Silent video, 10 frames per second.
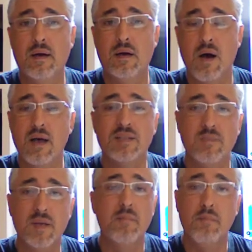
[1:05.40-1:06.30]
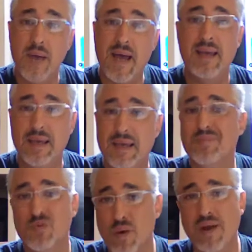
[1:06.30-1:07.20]
caused me to beg him
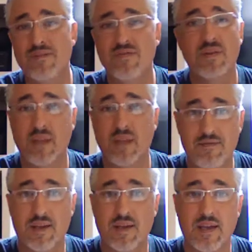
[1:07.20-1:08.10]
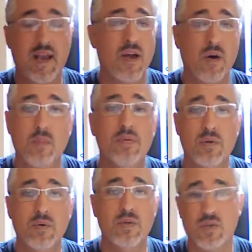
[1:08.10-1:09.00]
to write for the Levee, and I hope
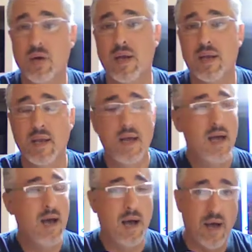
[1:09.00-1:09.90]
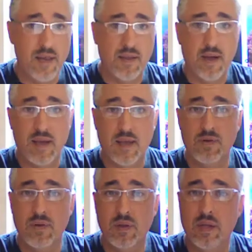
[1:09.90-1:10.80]
you enjoy it. I thought I'd give
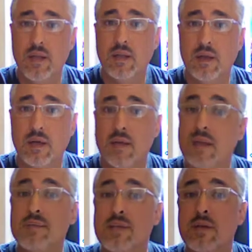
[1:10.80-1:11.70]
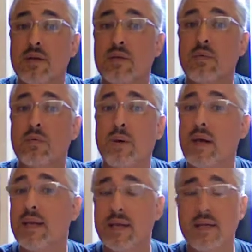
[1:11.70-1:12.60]
you a little glimpse into who
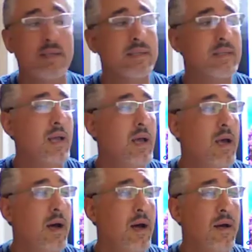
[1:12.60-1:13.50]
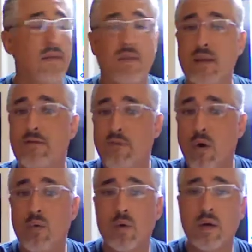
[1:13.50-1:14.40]
Bud is. The
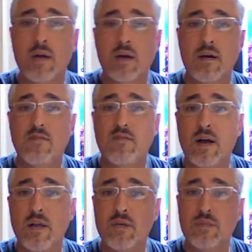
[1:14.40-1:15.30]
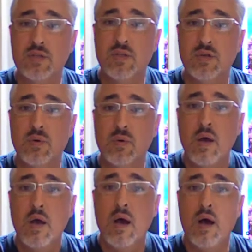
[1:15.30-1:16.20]
foreword of Volume 2
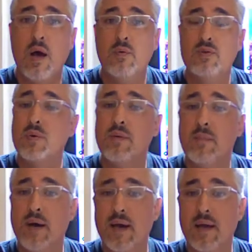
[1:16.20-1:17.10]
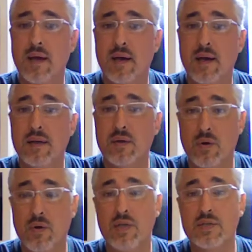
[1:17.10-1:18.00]
was written by
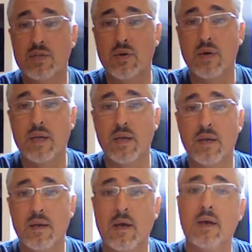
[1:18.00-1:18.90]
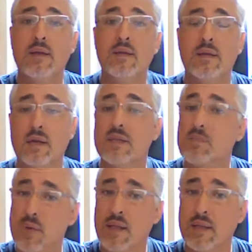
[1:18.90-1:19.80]
noted historian Douglas
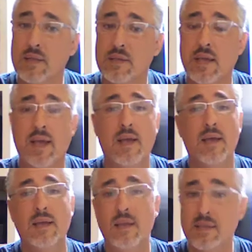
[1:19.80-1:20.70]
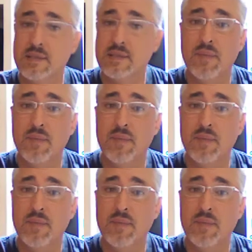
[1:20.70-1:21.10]
Brinkley, and he summed